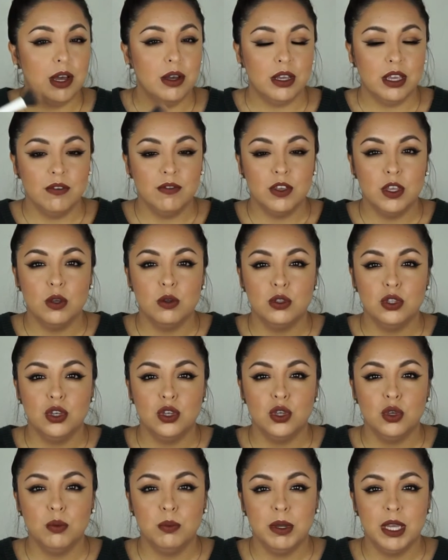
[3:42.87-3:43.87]
giving you
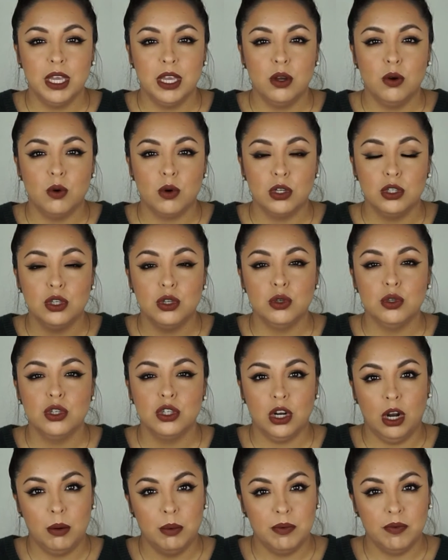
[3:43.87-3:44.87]
too big or too
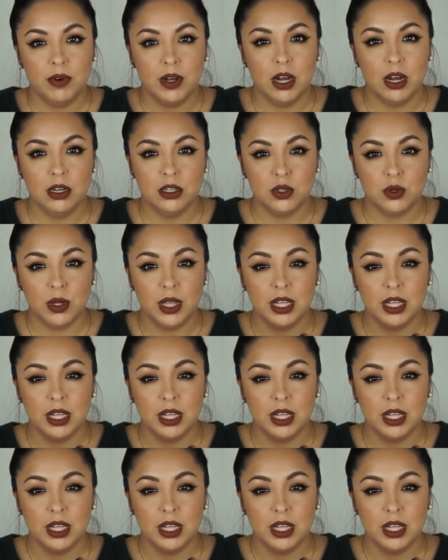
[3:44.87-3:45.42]
sharp of a contour.